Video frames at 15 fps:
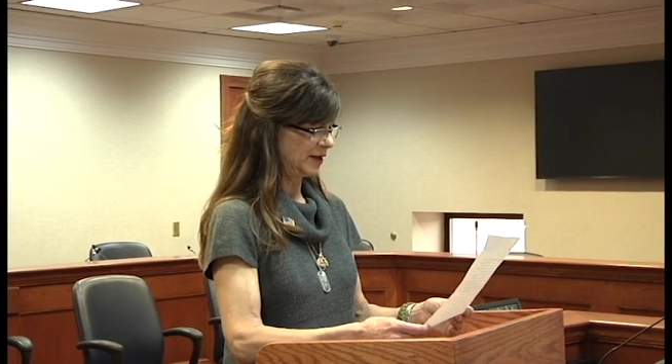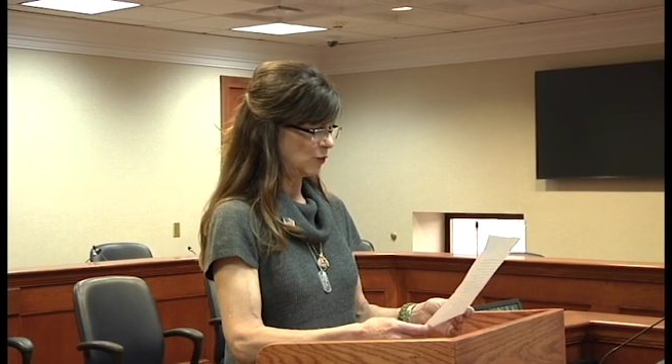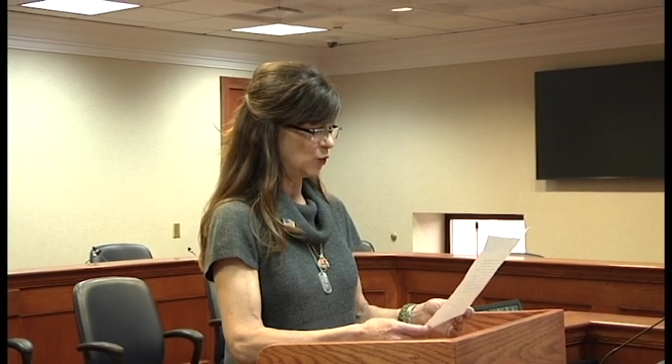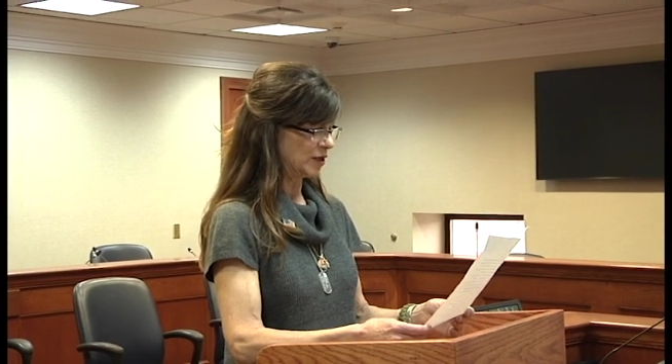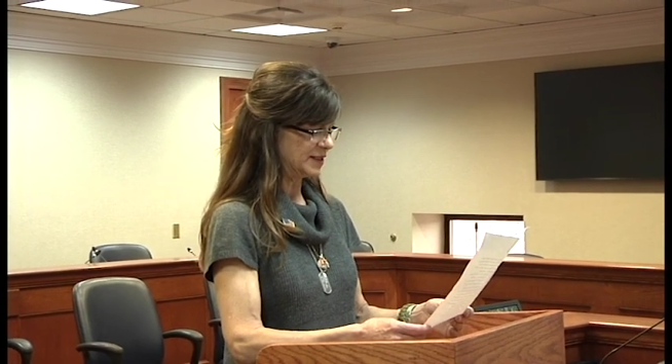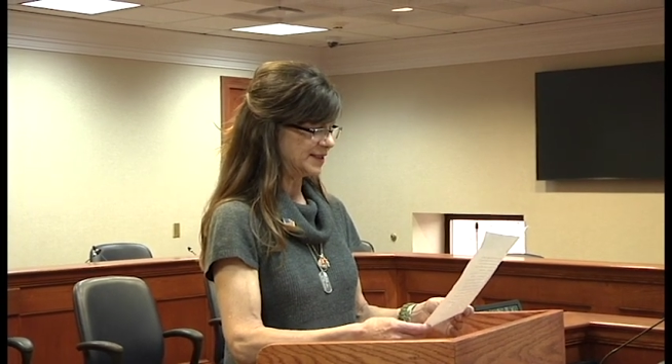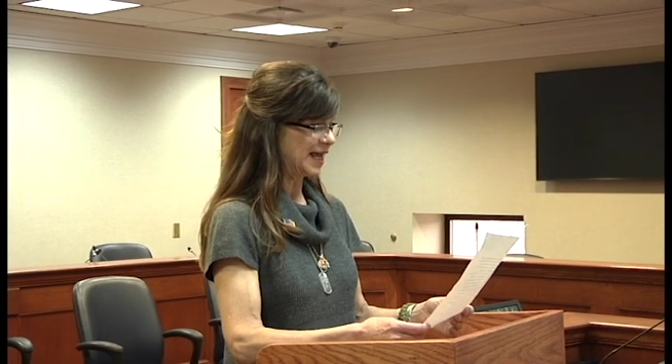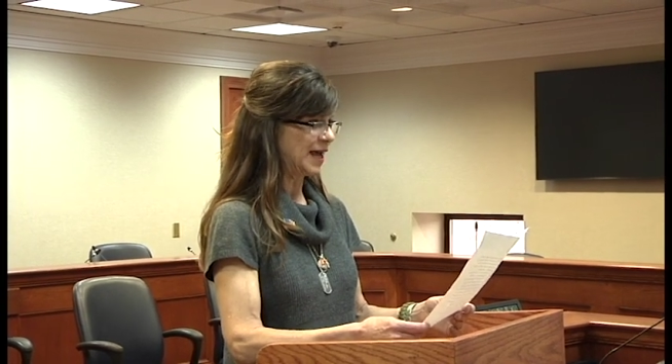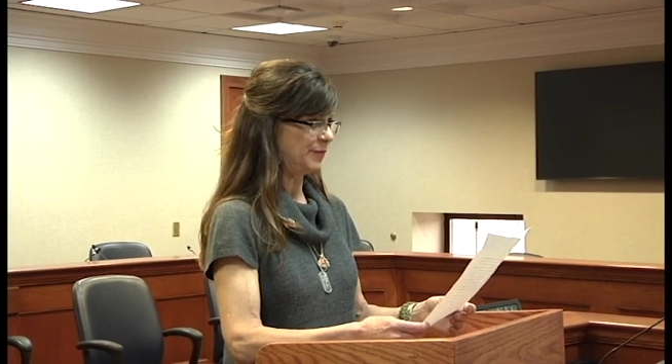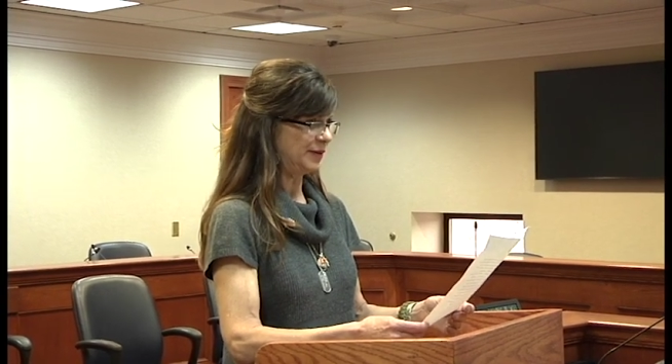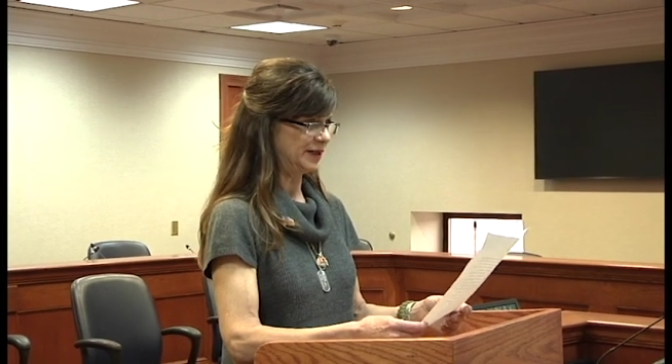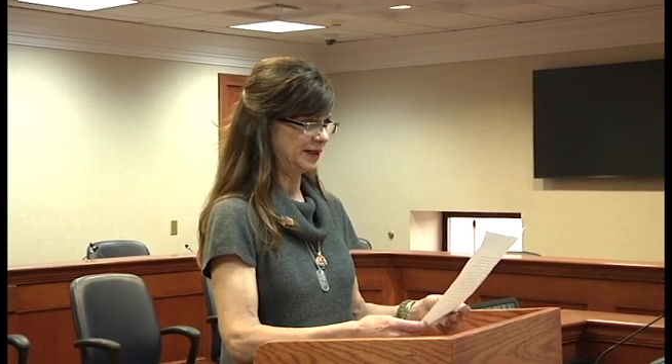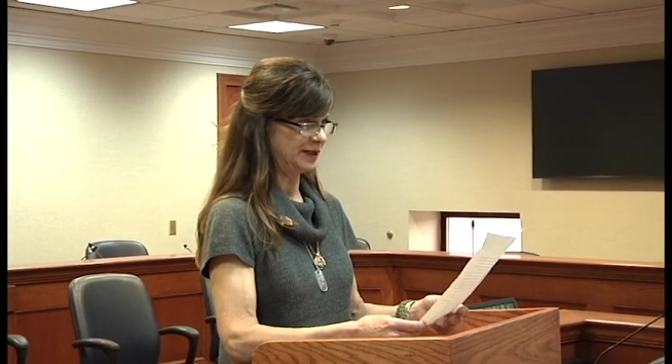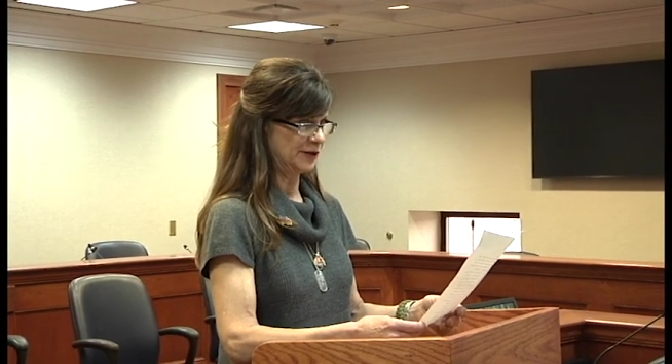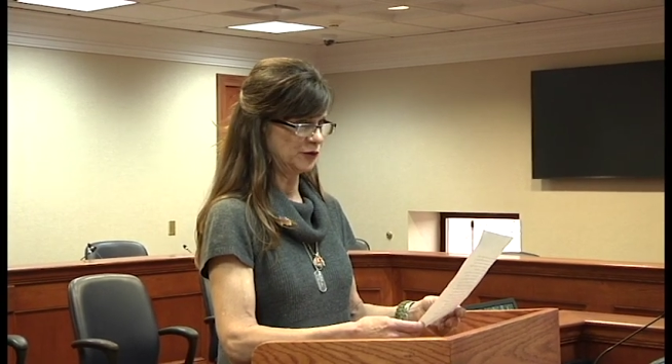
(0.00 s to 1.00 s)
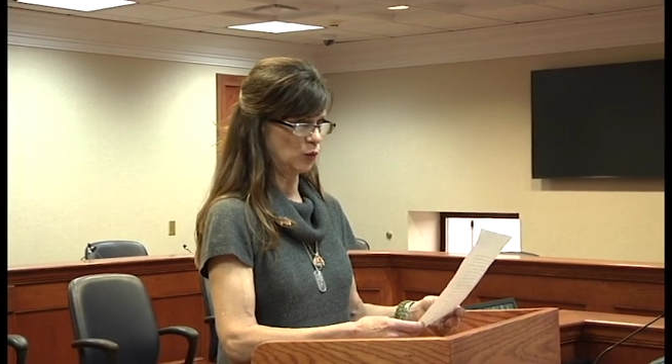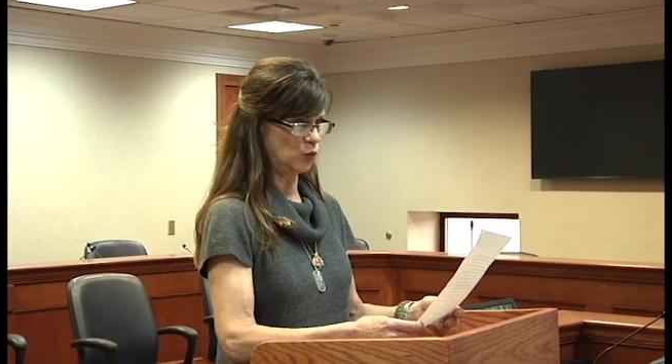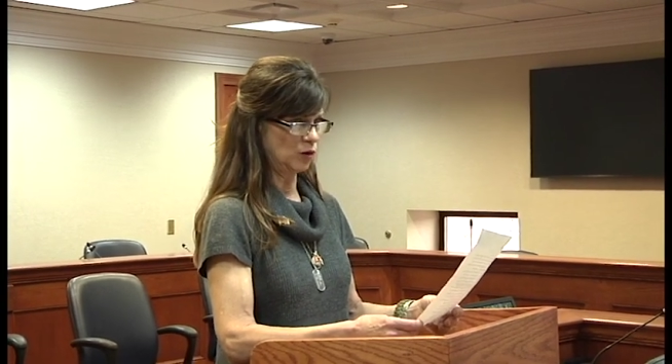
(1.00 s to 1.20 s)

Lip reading: what is happening in the